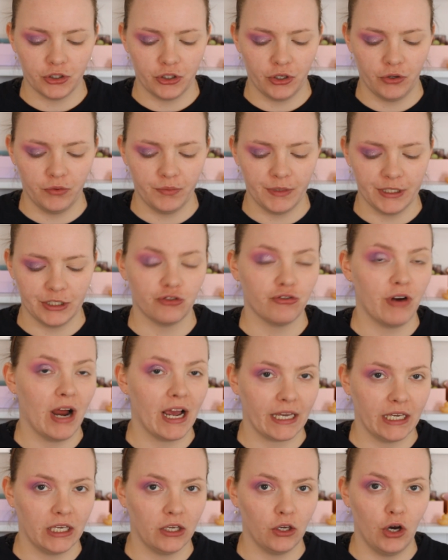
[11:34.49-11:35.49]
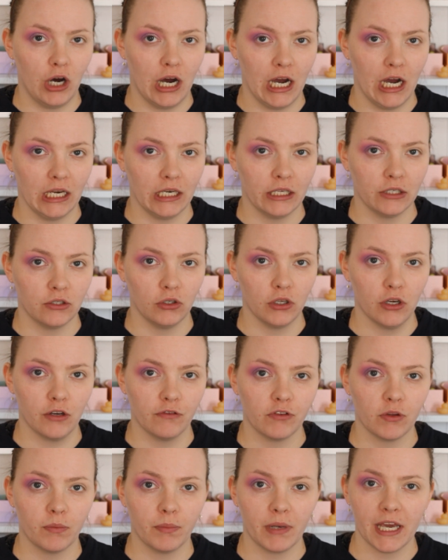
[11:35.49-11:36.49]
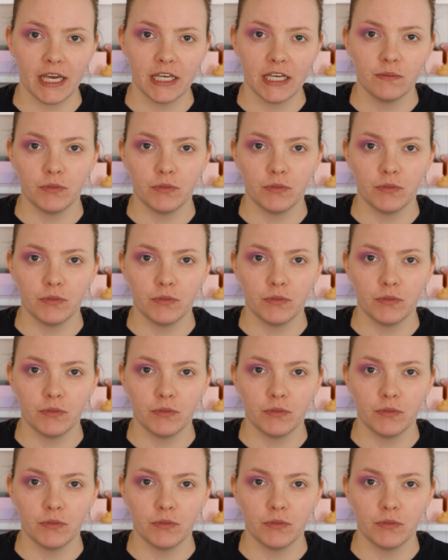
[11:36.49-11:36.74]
You don't want to be dragging your eyelid all over the place,